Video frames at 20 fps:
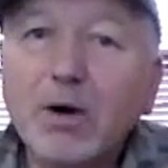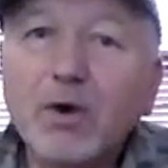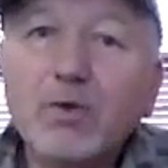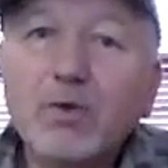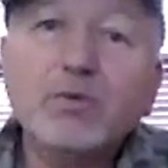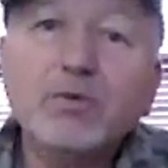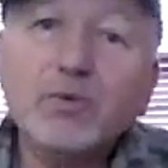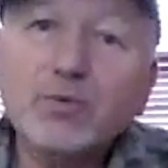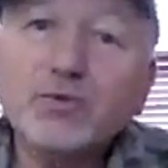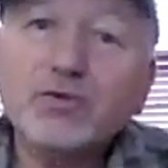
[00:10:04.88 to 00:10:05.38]

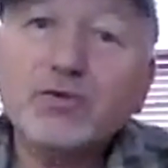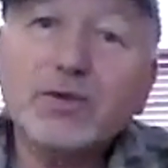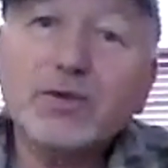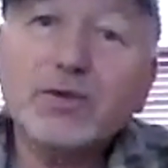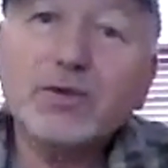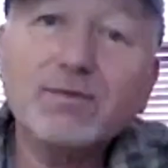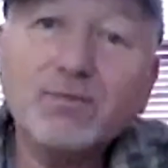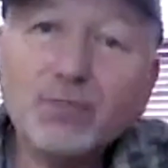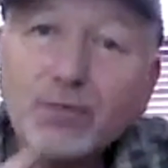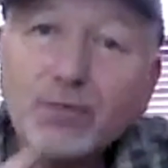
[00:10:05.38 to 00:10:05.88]
mode. You'll see
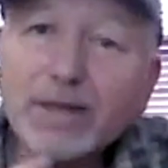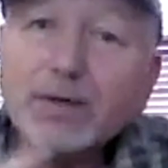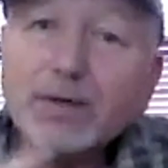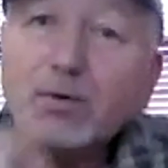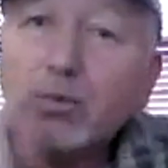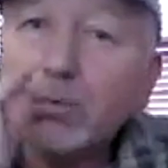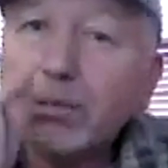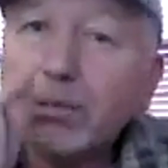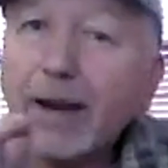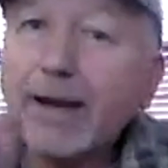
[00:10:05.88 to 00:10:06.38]
3
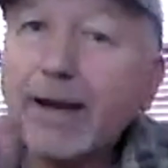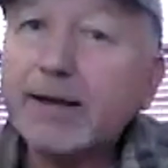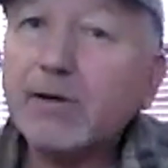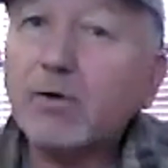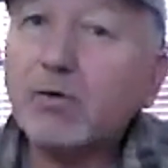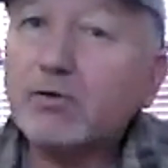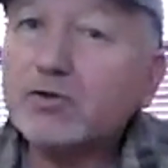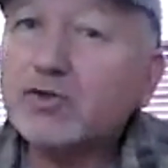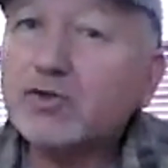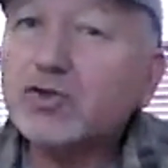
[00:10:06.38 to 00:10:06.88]
little
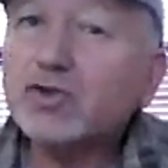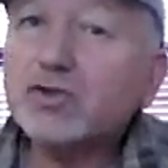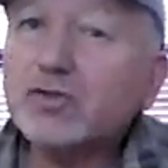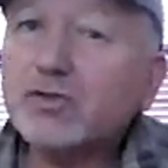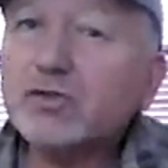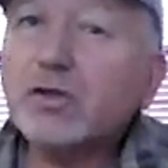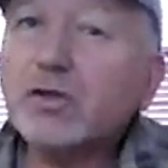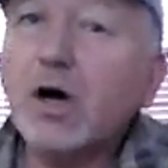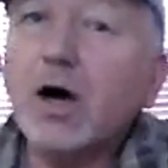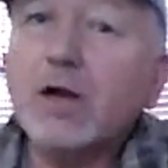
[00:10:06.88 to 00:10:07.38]
padlocks
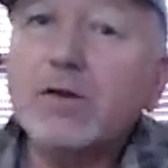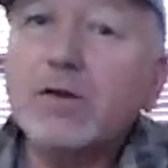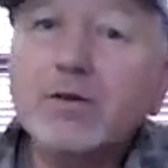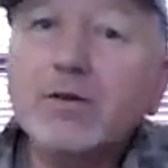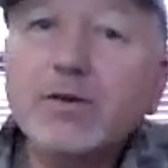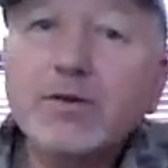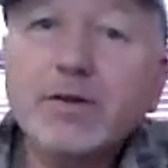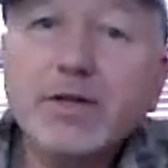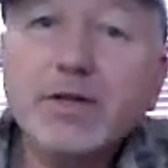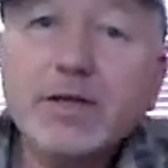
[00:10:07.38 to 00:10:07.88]
just
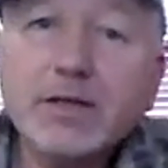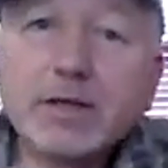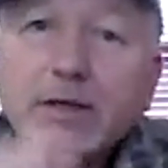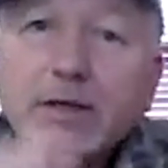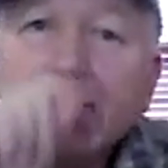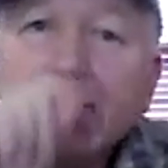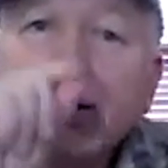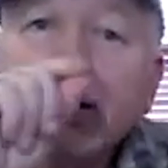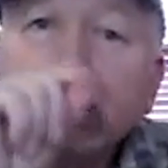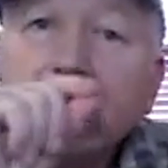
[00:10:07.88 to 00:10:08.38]
under the
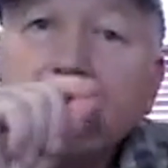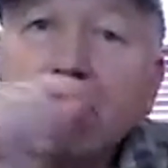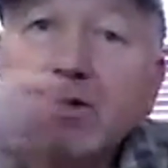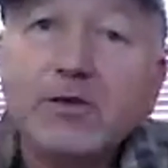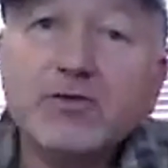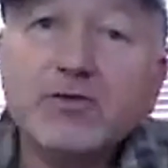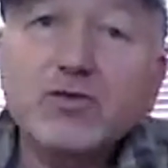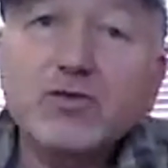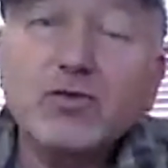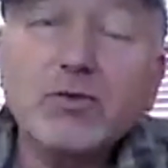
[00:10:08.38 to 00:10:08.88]

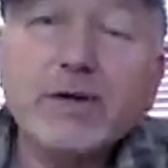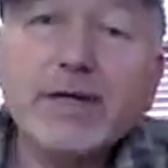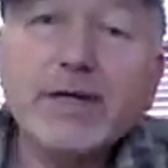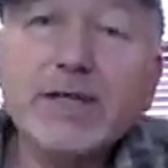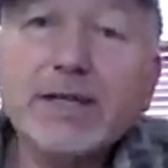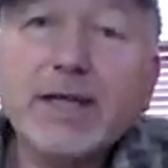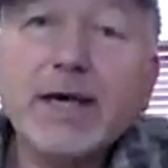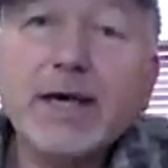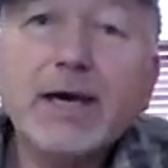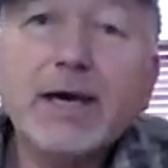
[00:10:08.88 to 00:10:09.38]

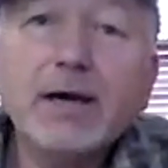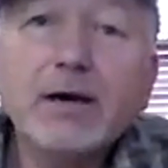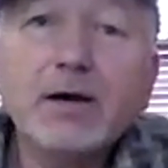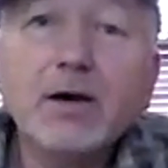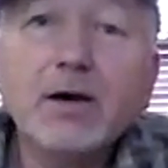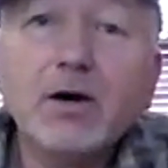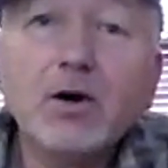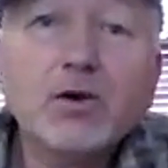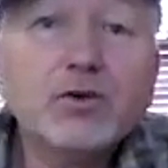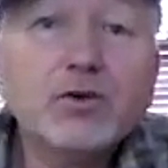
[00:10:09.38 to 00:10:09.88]
screen there,
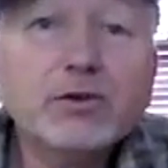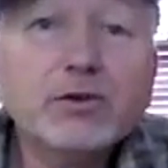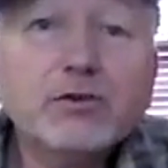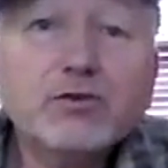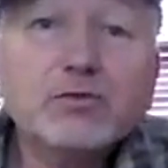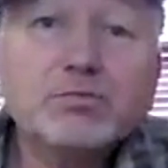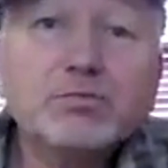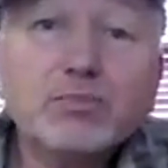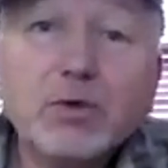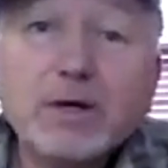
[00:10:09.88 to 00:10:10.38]
and you
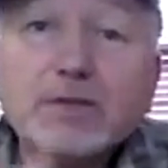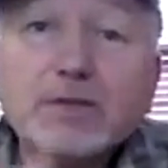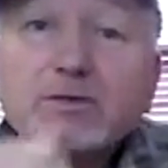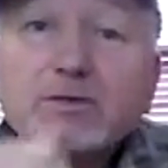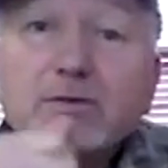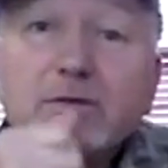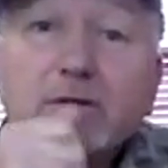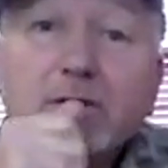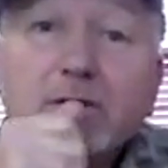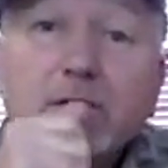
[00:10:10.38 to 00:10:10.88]
just
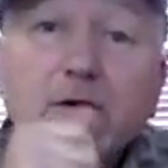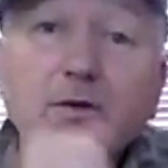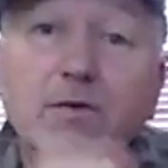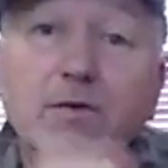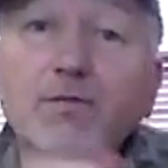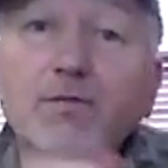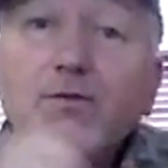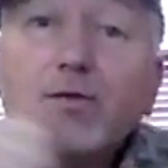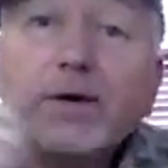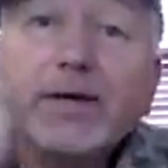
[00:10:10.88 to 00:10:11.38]
press
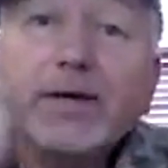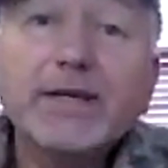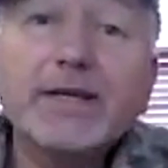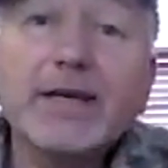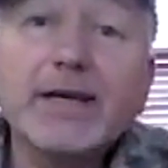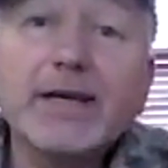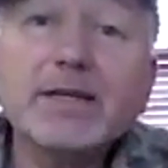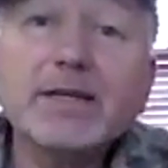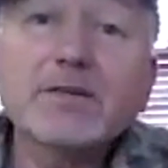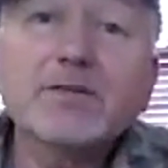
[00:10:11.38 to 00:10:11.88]
the 3
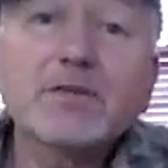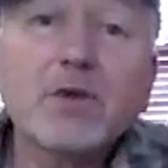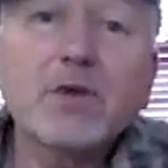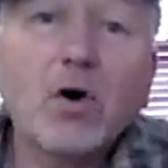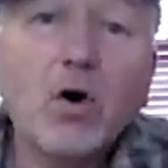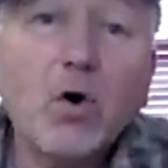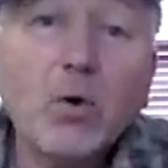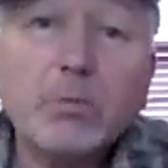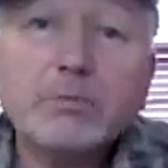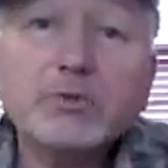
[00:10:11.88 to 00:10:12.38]
keys,
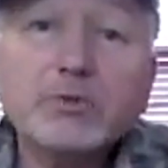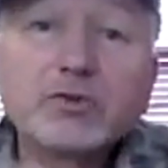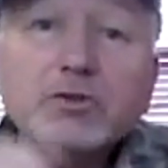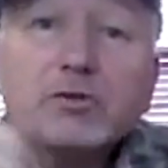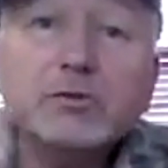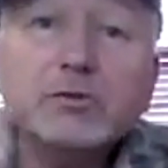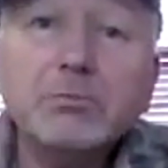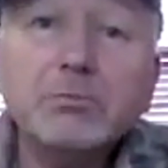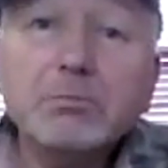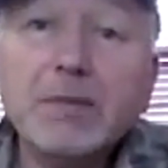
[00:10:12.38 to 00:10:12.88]

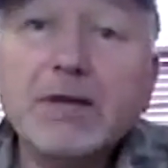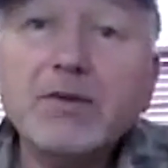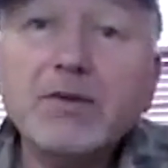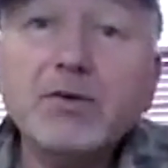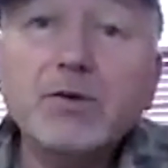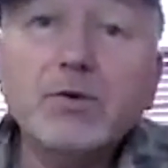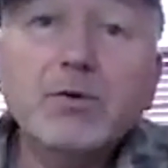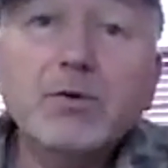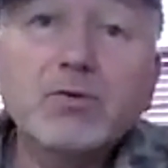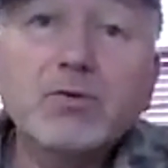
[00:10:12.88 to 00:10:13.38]
option,
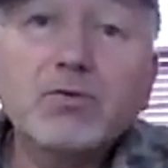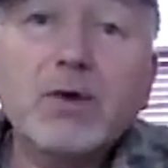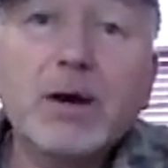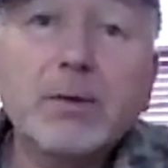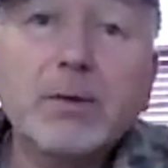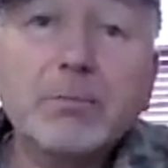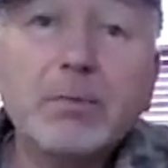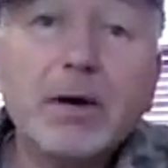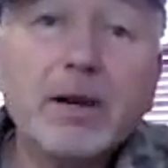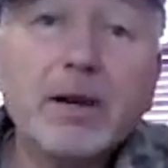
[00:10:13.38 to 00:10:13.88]
menu,
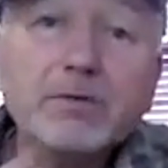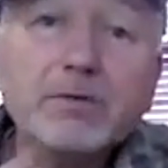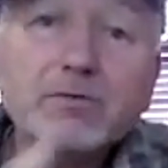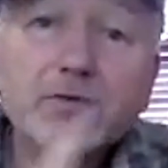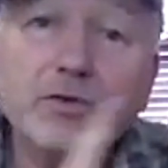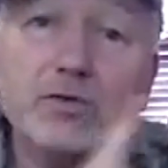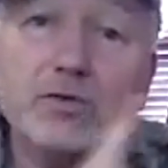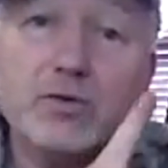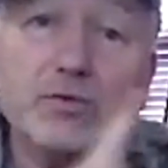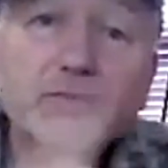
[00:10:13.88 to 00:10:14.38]
ground
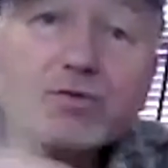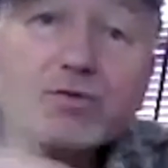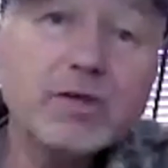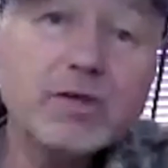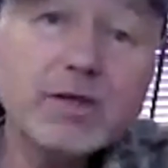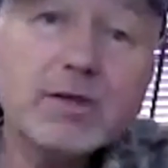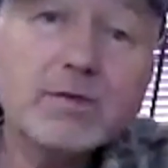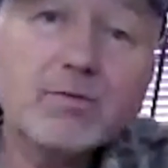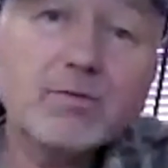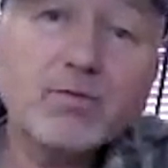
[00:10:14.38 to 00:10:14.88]
balance, and you'll
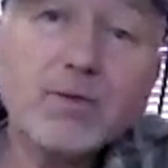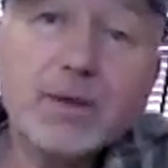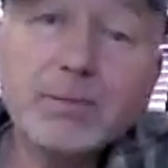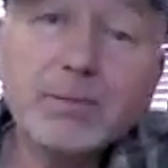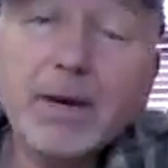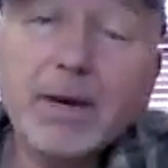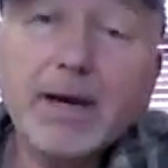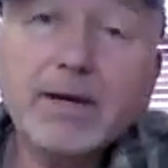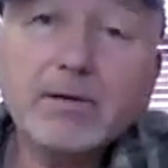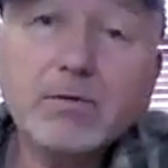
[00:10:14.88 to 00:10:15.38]
see the 3
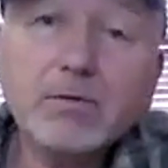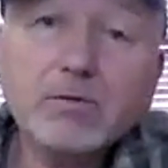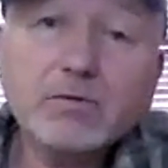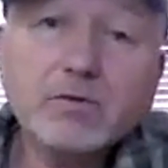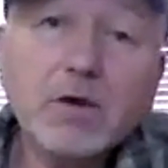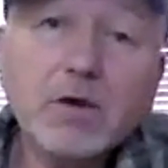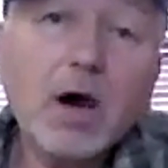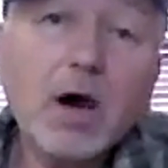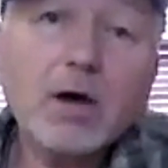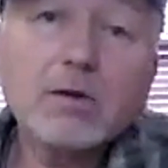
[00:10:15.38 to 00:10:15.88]

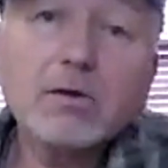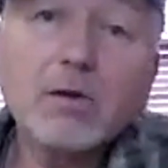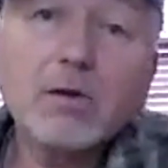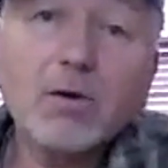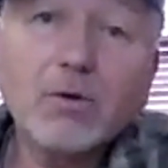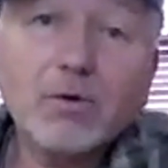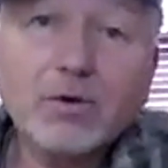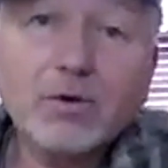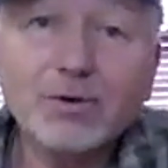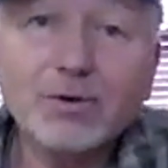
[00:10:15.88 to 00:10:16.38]
padlocks
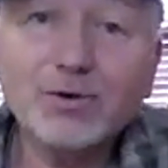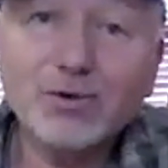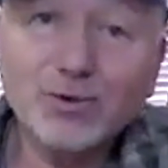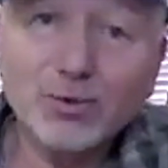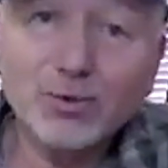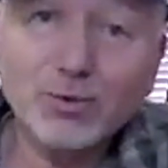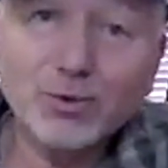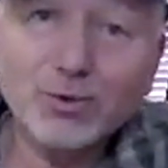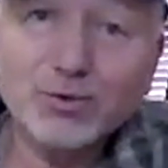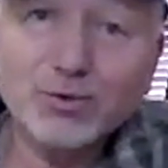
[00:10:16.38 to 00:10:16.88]
unlock and
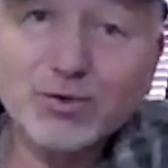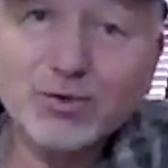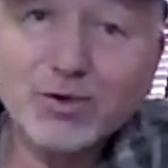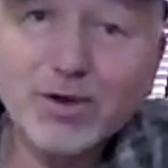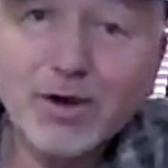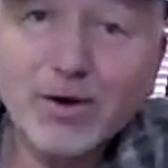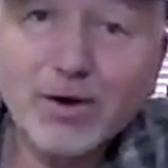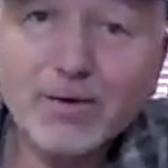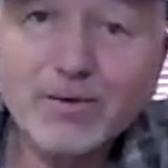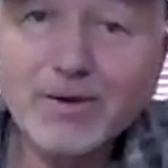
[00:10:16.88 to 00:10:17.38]
you're good to
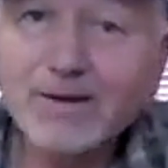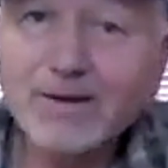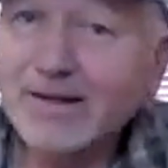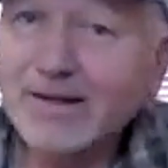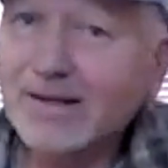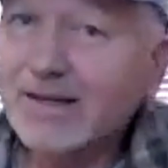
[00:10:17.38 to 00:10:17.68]
go.